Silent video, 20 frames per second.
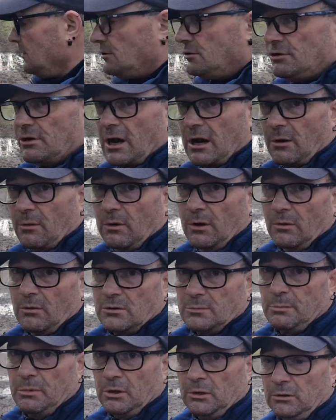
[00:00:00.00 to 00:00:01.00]
trackway
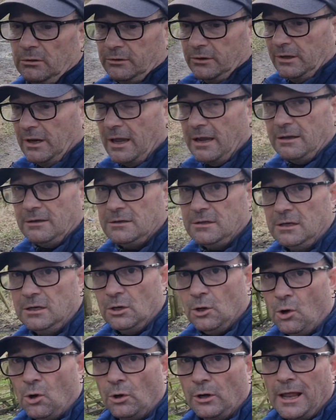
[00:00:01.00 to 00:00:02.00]
was built in
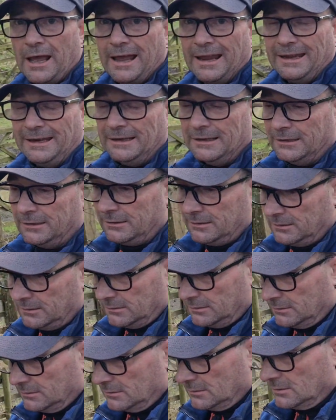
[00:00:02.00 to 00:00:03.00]
1809,
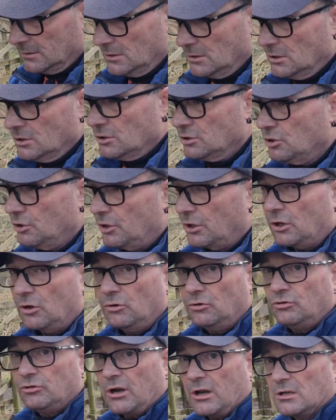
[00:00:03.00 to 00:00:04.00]
so they
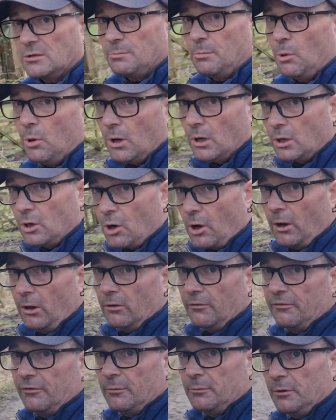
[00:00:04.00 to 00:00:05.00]
could transport
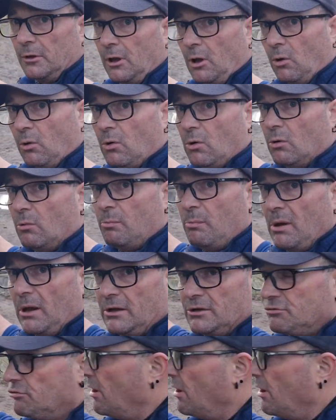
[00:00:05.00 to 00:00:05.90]
coal from the local pits